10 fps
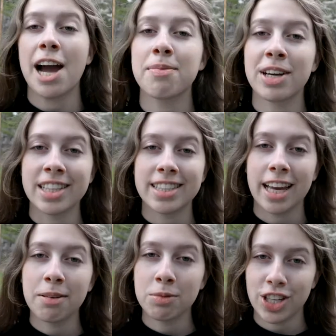I'm wearing the
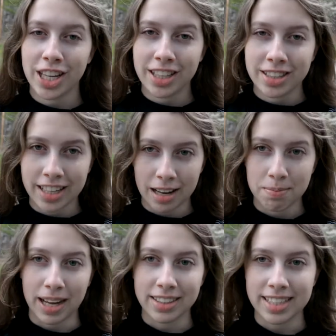same jeans
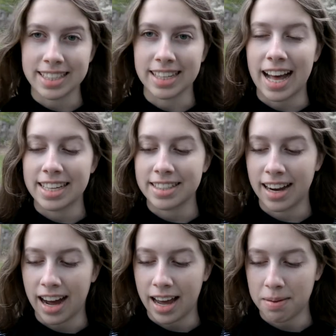and belt as last
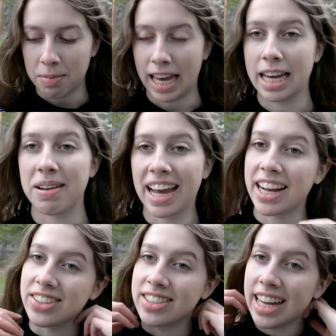time, and my
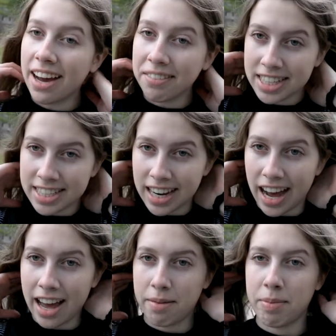hair is down this
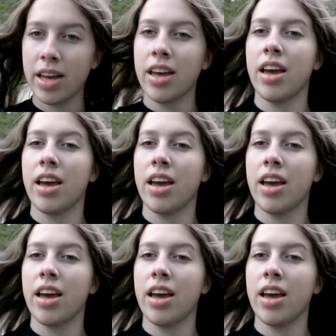time